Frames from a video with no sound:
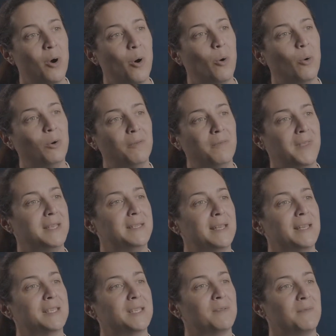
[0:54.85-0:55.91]
All of these
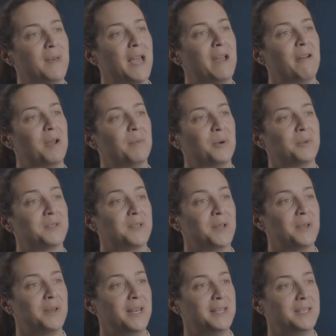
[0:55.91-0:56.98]
things are variables, so
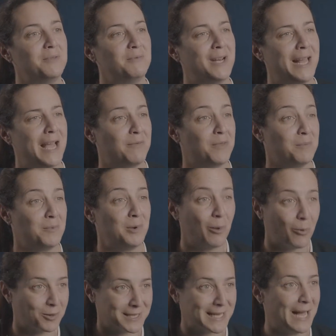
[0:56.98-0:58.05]
you need to really have them
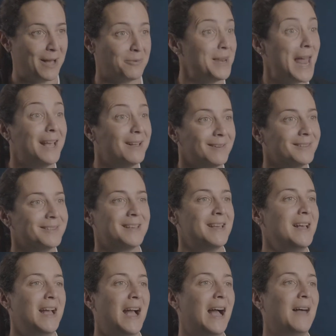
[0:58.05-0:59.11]
locked down, nailed
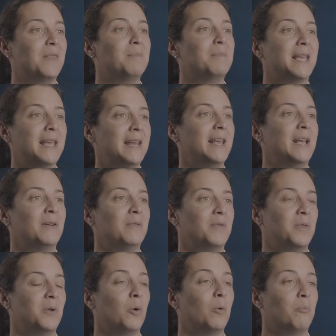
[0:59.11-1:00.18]
at the beginning of
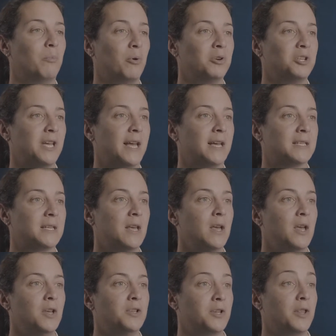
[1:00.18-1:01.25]
your project,
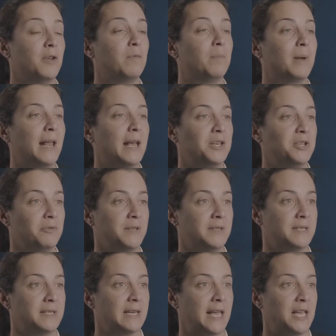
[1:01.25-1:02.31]
so that you've planned your
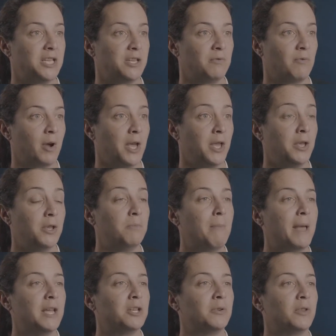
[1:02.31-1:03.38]
installation right. You
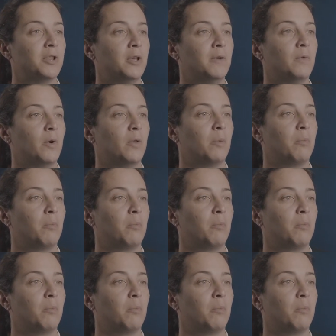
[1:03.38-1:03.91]
make sure that you've got the